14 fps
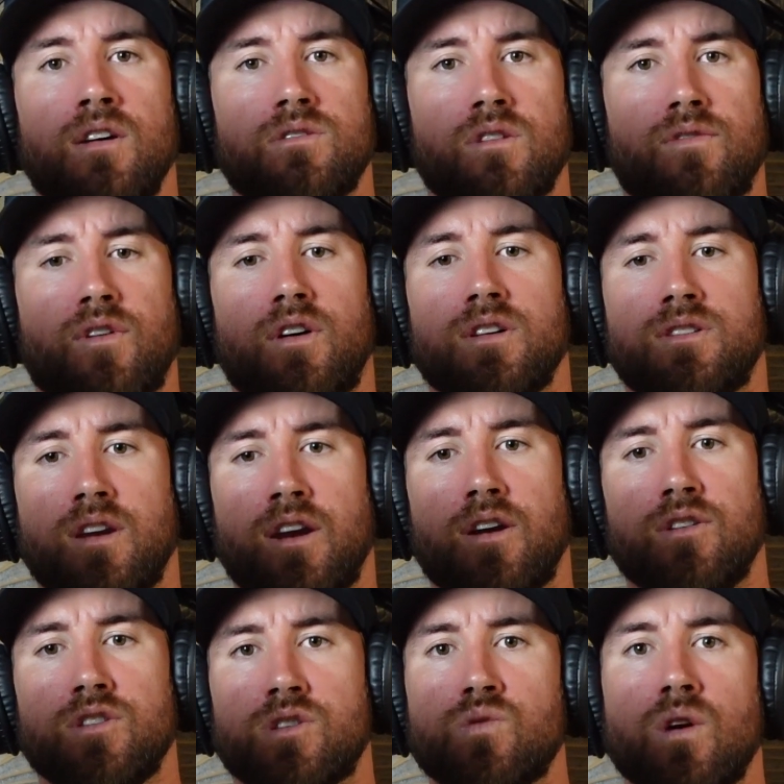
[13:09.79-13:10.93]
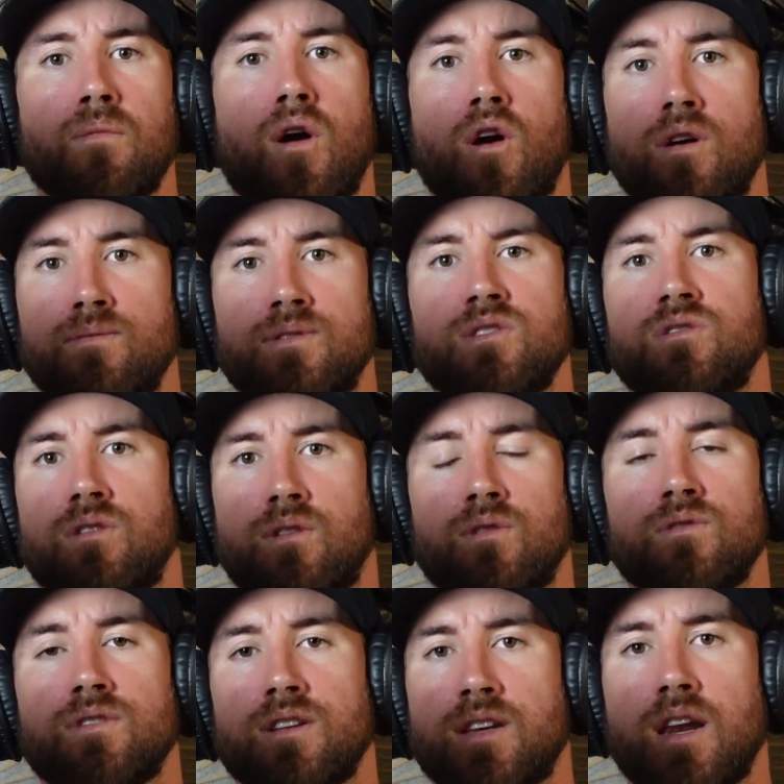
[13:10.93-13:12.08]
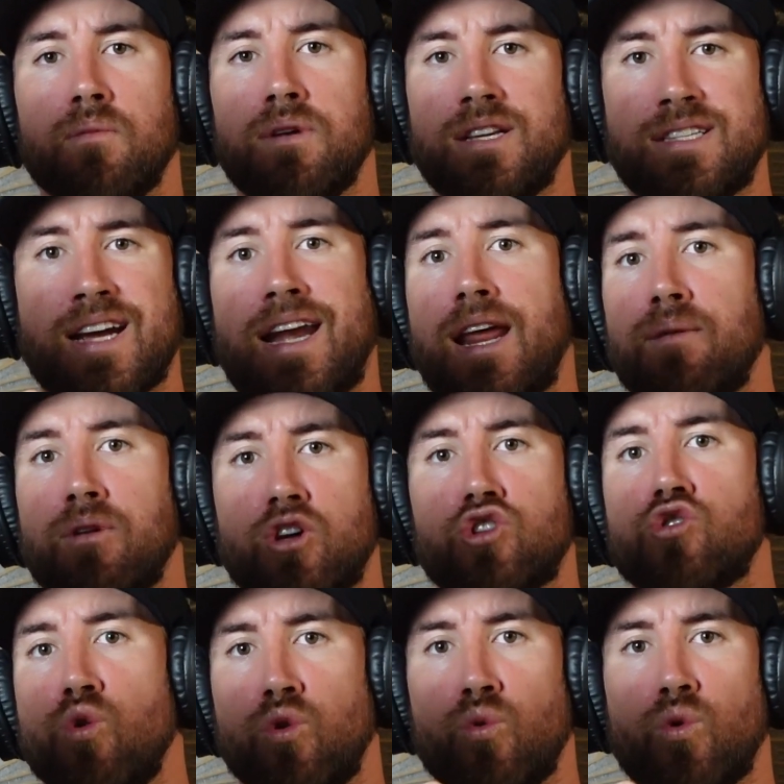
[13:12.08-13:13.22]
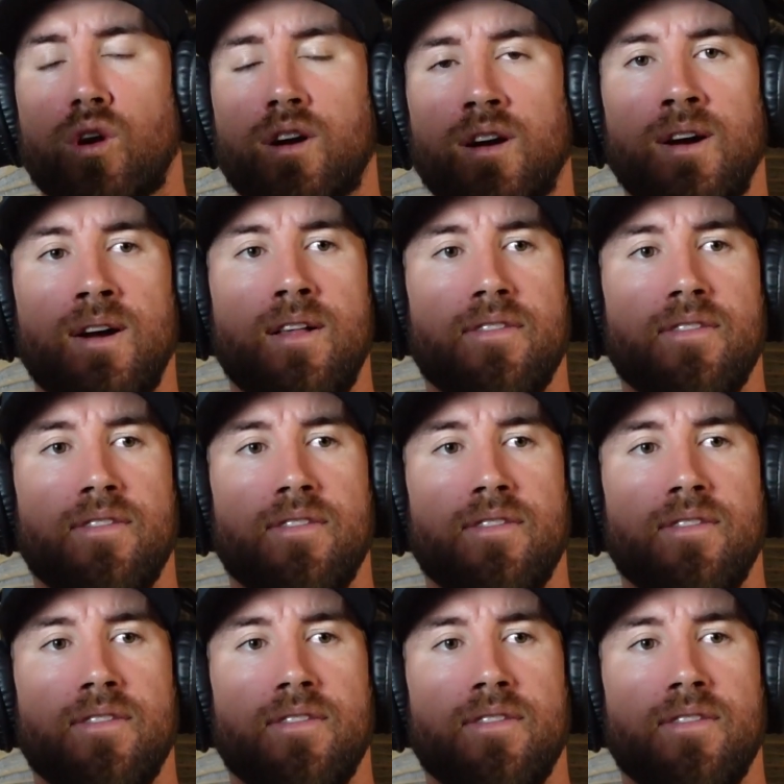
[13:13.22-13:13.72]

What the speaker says: So if I were to sit here and swing my arms in circles, that's going to be dynamic shoulder work.